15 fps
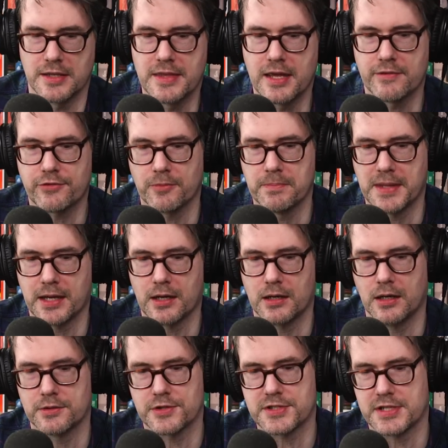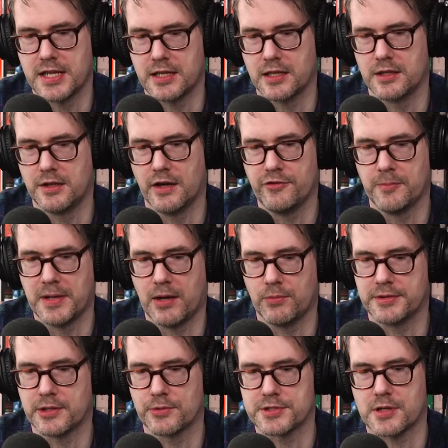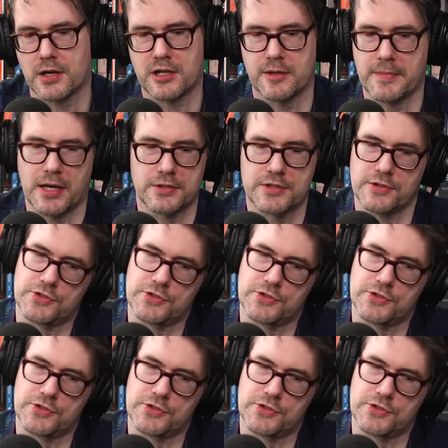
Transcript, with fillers: And then from there, understanding enough about what they were talking about